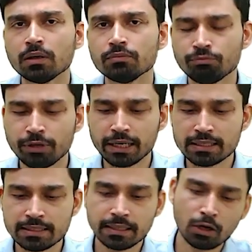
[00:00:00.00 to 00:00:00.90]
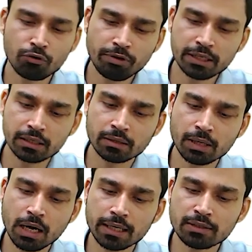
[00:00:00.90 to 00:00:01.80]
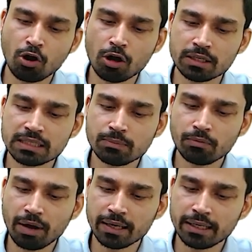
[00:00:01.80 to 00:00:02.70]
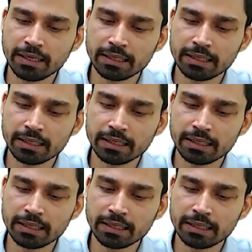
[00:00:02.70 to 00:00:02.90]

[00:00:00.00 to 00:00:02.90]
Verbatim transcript: we can say conflict regarding the ownership of island